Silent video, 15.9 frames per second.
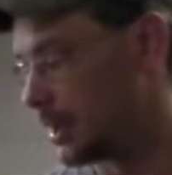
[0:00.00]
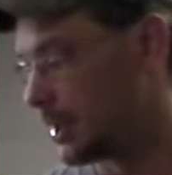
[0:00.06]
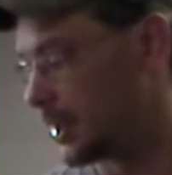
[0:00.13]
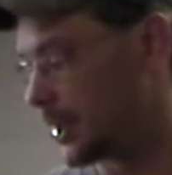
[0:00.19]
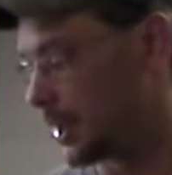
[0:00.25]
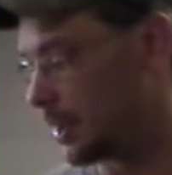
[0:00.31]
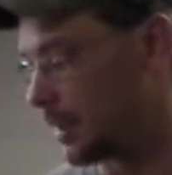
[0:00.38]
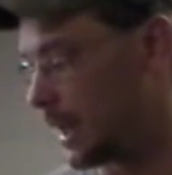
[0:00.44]

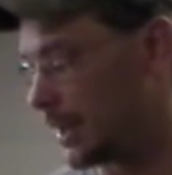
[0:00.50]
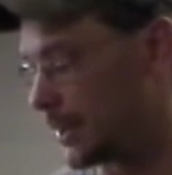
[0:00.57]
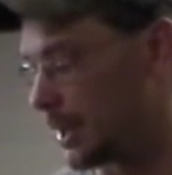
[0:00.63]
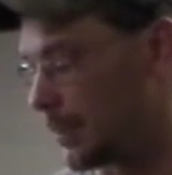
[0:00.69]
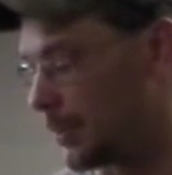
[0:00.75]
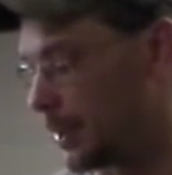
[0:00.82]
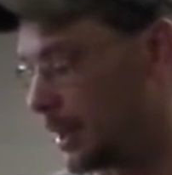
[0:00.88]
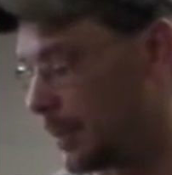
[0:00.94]
So
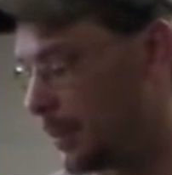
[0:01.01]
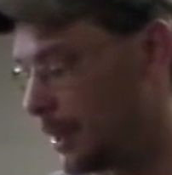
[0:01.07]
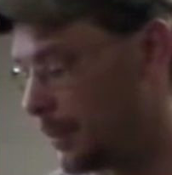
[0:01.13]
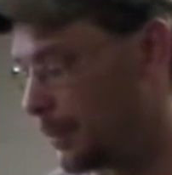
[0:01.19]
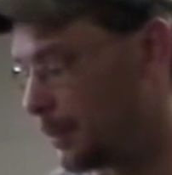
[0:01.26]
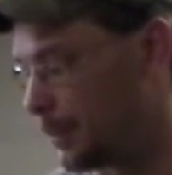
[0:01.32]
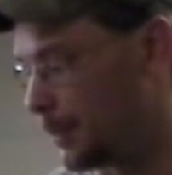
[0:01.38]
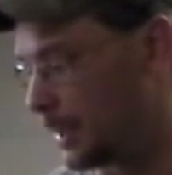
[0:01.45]
actually,
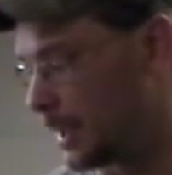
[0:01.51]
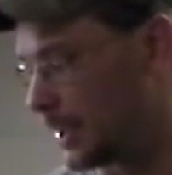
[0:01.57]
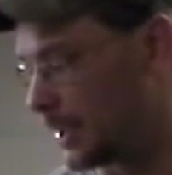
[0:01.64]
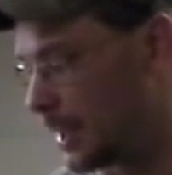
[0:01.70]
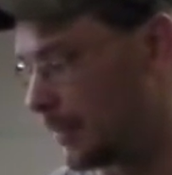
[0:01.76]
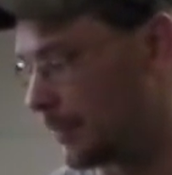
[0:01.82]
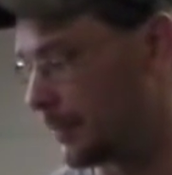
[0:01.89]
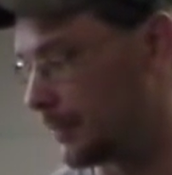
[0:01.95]
because
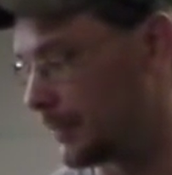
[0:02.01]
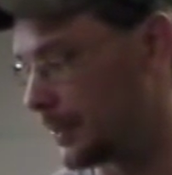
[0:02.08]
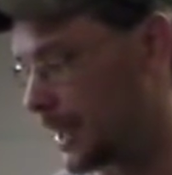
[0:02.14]
I've